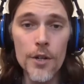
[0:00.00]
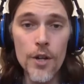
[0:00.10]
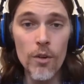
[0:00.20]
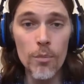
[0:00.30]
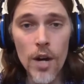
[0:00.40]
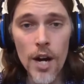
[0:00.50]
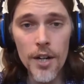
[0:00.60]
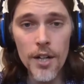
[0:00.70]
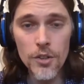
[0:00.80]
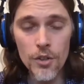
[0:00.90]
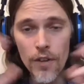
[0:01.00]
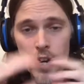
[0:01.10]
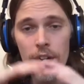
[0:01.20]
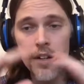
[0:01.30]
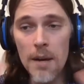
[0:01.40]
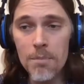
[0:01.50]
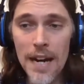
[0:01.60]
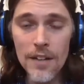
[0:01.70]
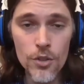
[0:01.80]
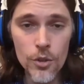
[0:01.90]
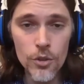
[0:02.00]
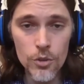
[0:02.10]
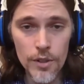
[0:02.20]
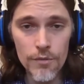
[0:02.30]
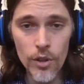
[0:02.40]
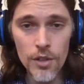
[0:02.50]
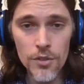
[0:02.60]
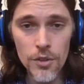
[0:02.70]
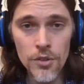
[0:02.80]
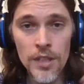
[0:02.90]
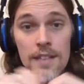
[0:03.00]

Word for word: You have a product, you find yes. ambassadors or influencers.